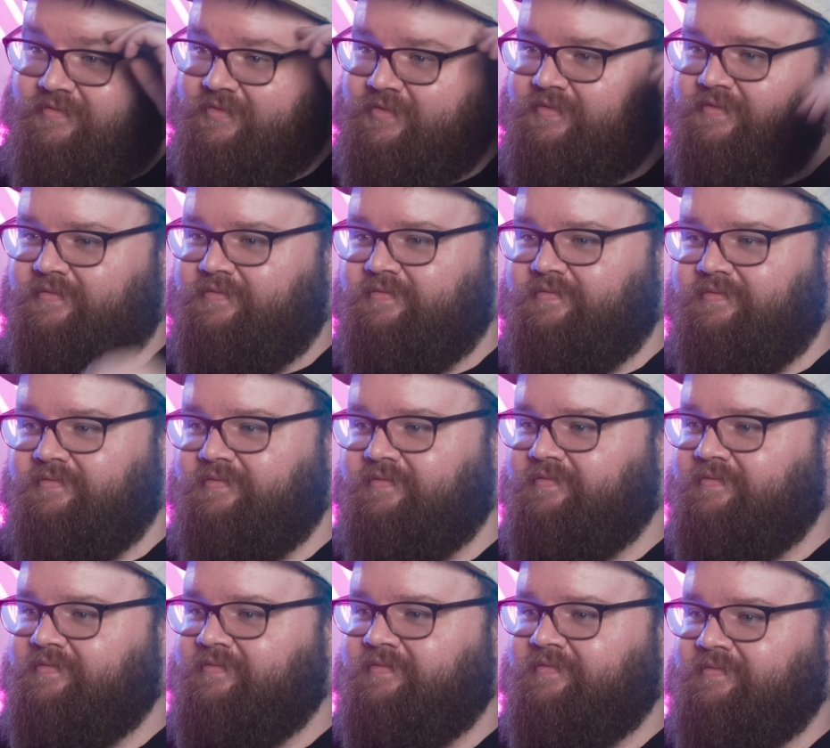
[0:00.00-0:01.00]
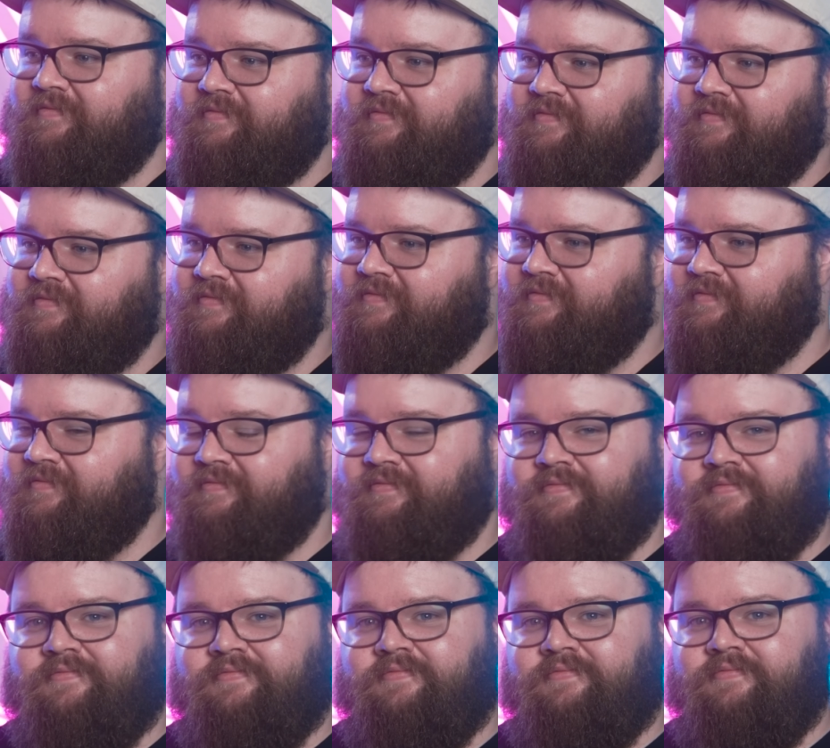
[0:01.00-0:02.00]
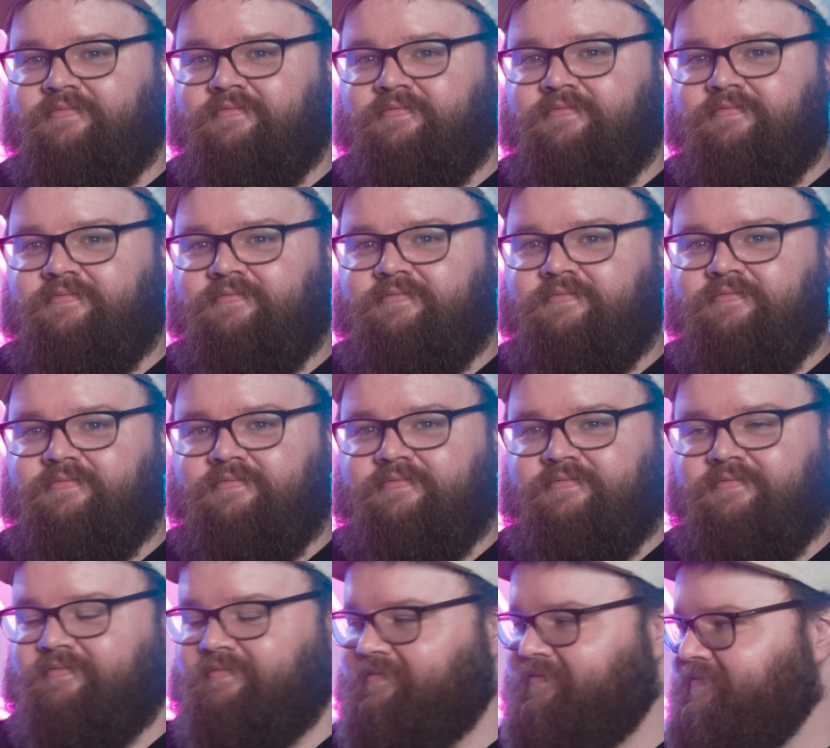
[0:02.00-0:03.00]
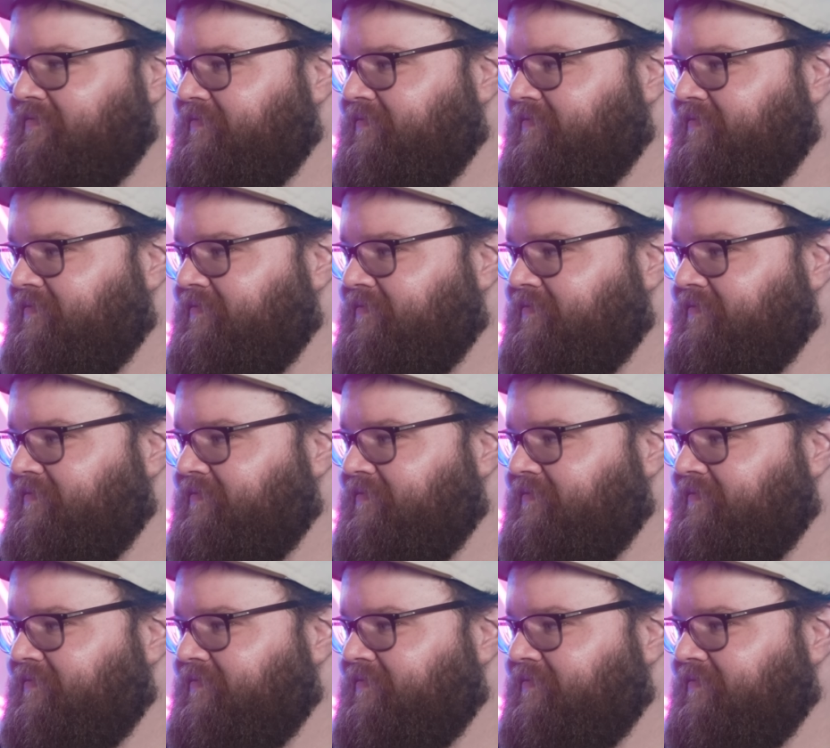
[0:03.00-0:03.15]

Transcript: No words are spoken by the person on screen.